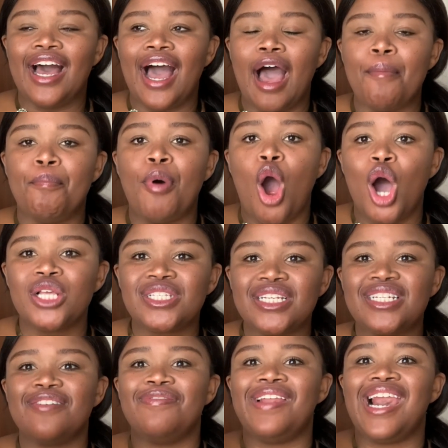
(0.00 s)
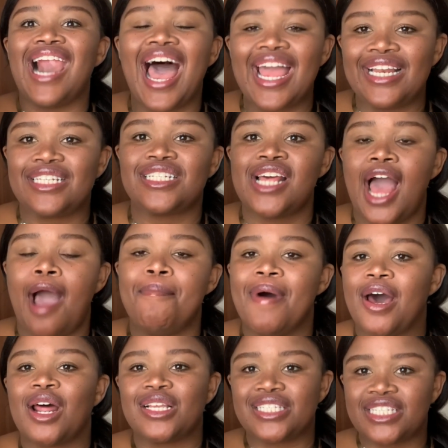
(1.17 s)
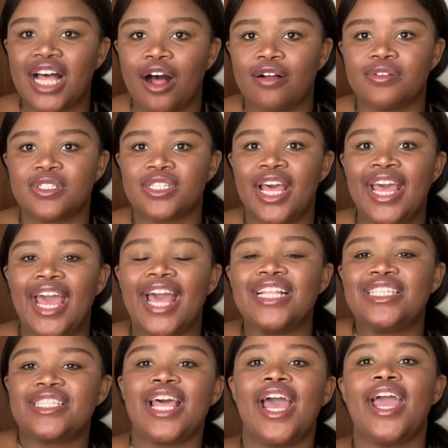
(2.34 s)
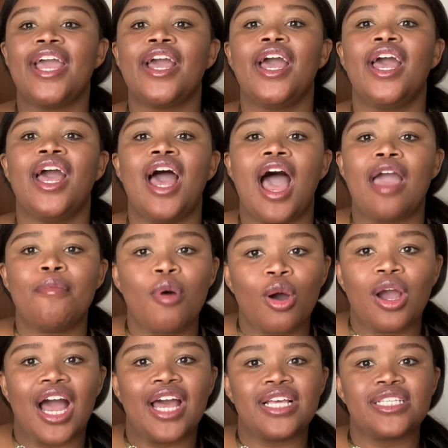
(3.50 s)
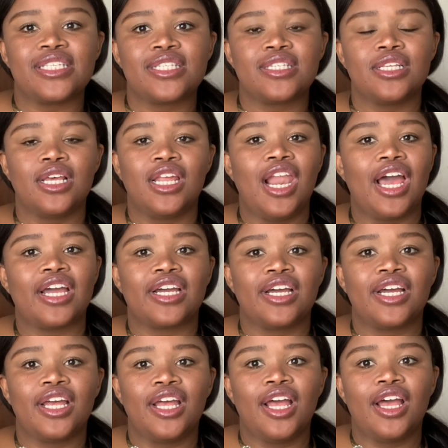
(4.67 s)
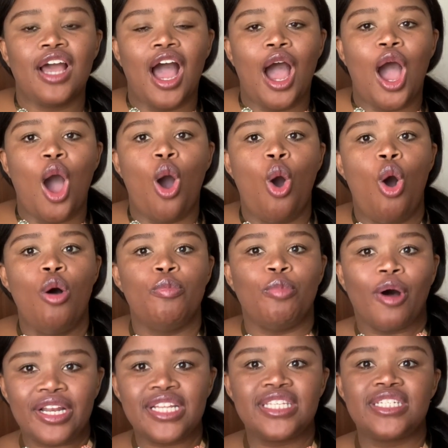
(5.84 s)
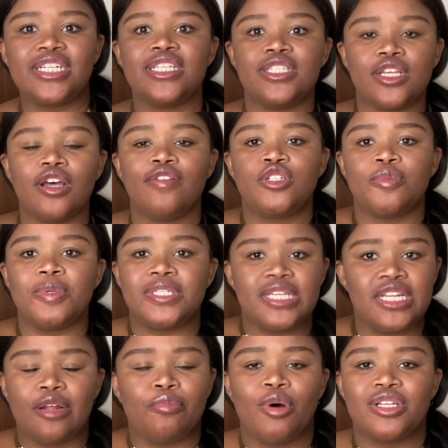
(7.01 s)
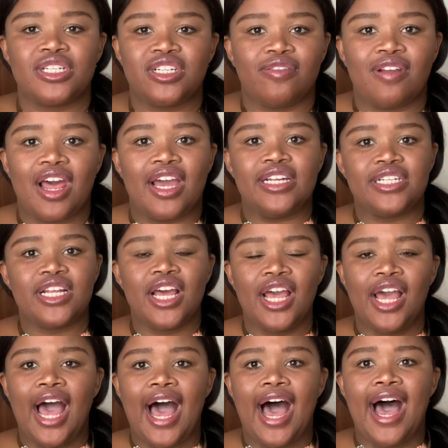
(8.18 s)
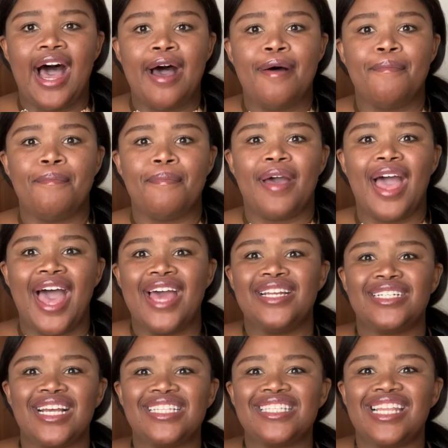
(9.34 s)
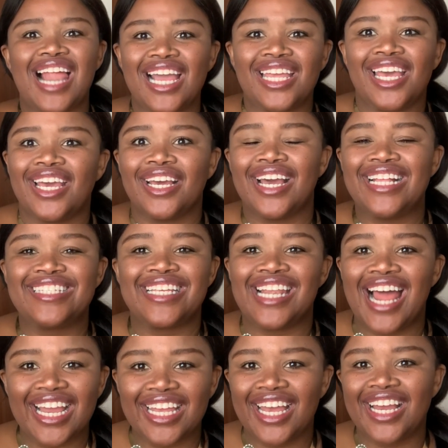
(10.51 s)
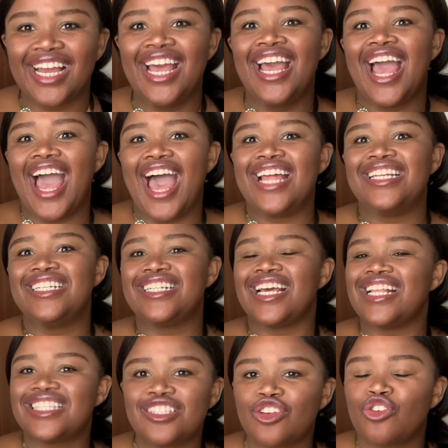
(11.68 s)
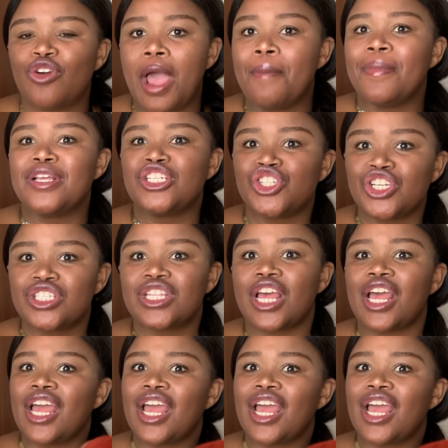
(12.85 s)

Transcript: a positive light about ourselves. It's saying, hey, well, guys, like, all bodies deserve to be seen in a positive light. And it's lacking, and Instagram is just